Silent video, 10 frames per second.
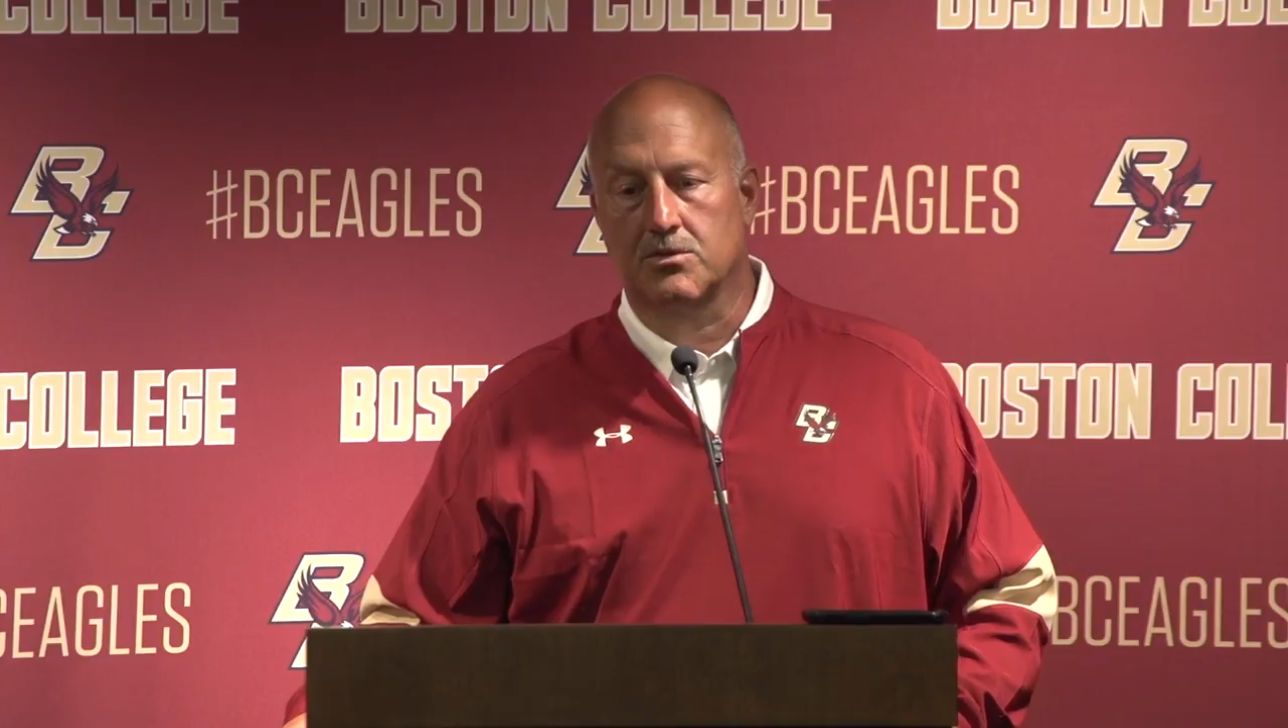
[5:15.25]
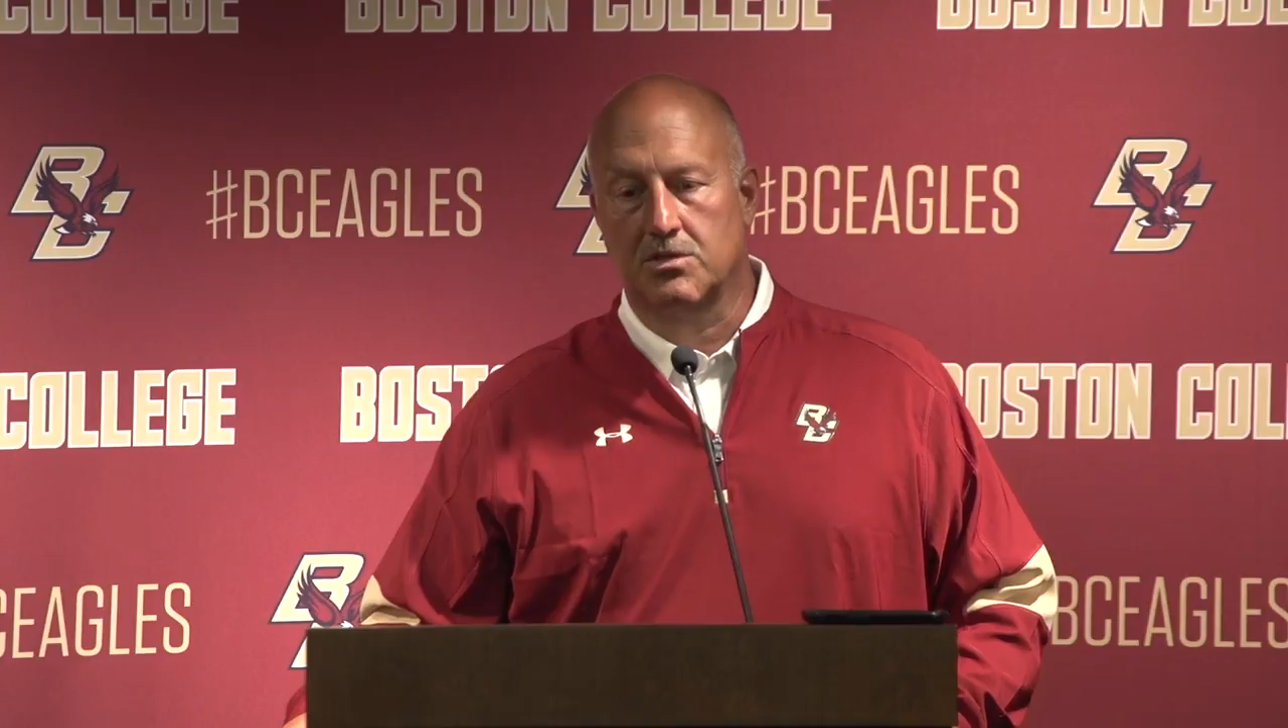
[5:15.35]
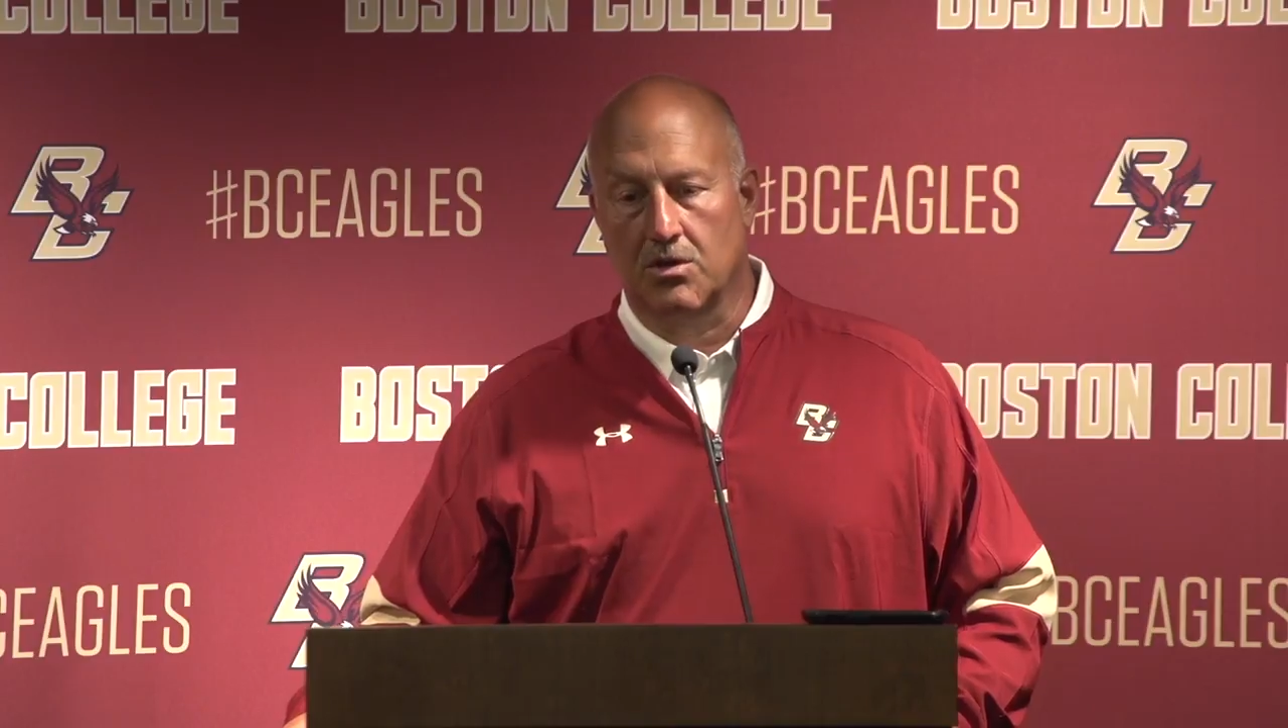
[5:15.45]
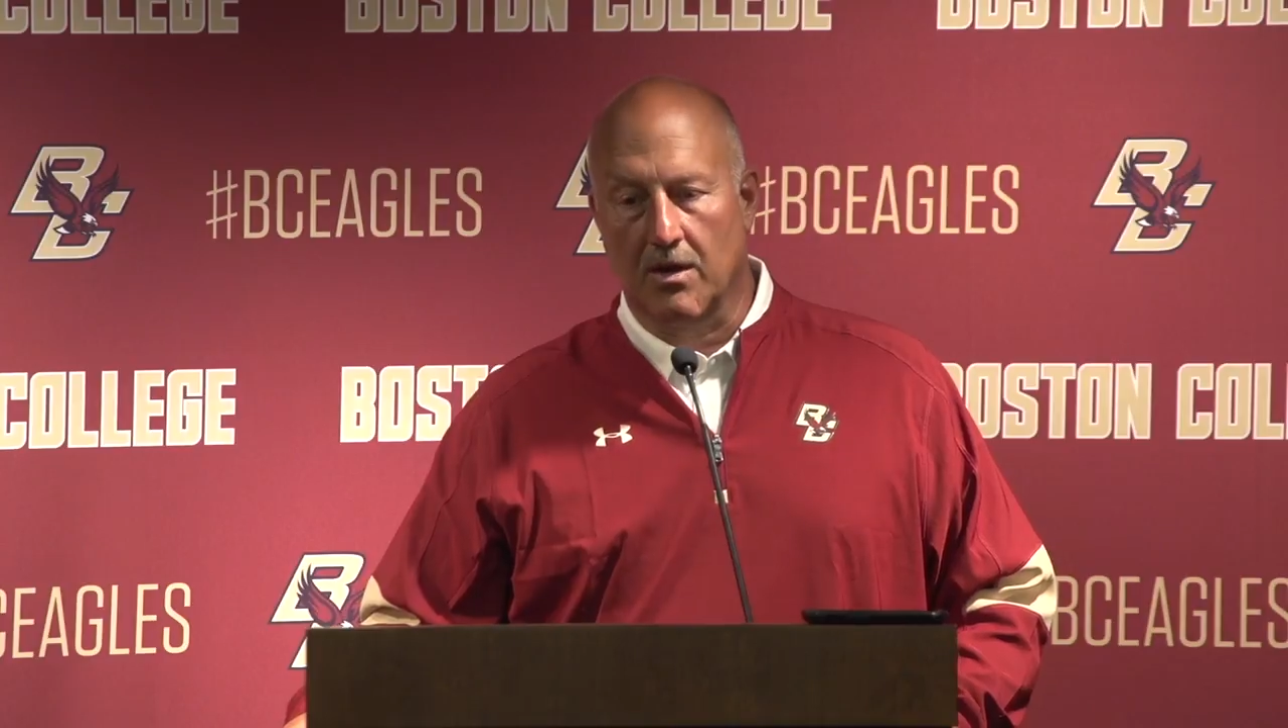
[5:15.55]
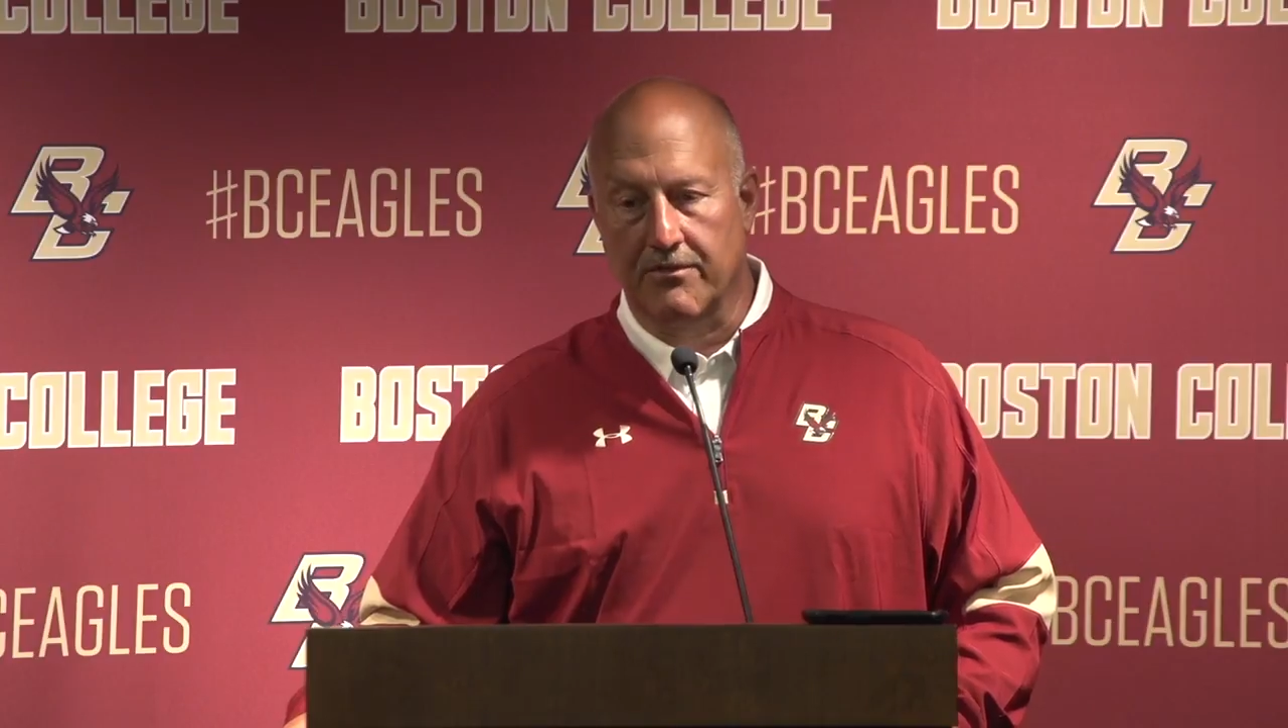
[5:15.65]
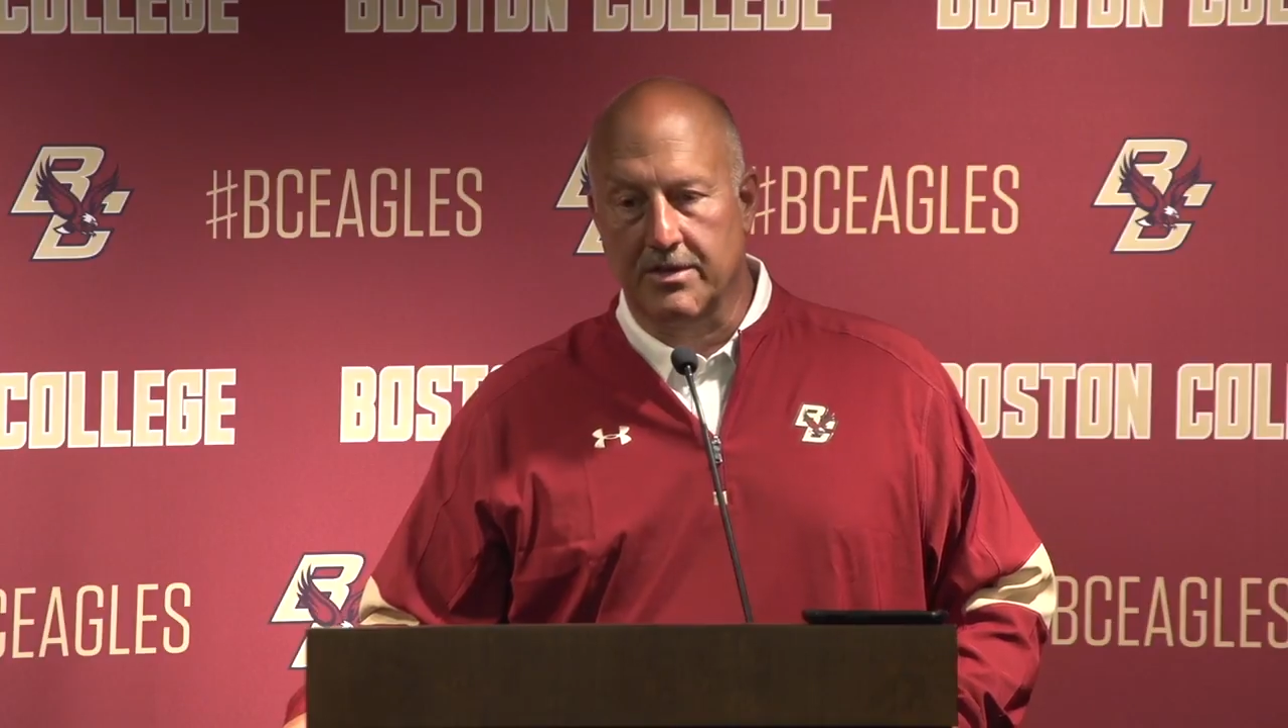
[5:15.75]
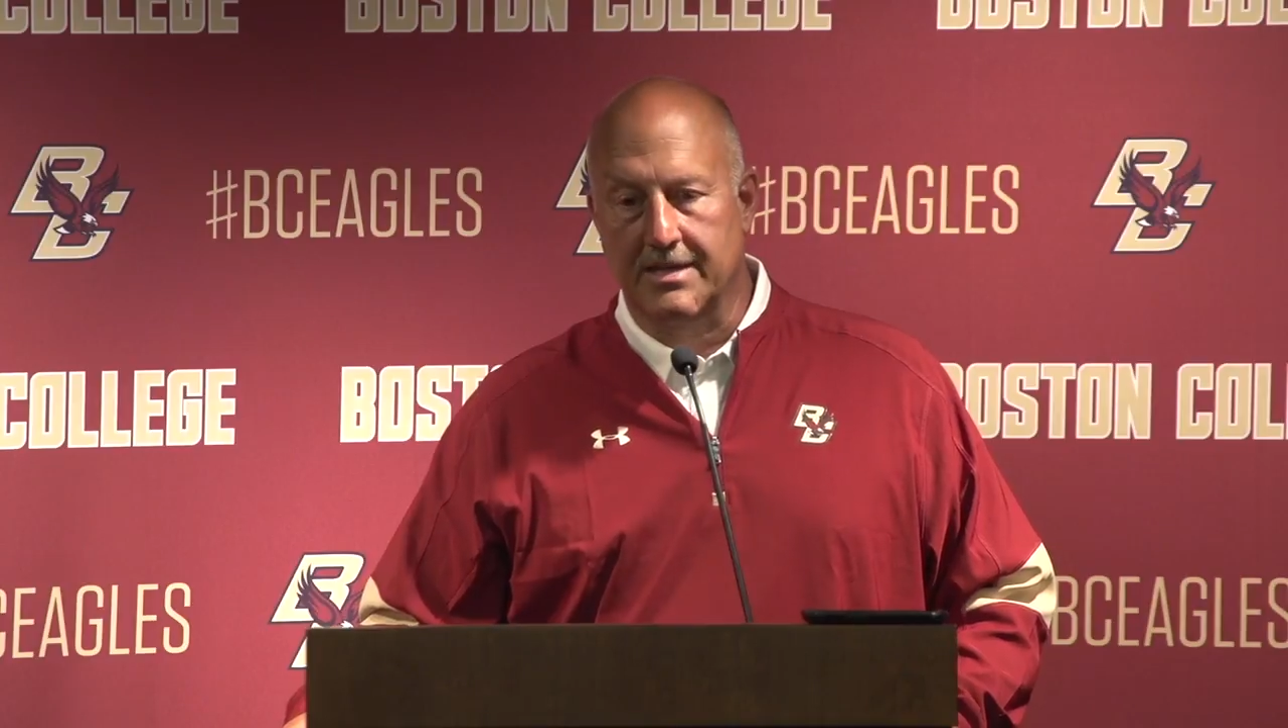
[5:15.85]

you know, every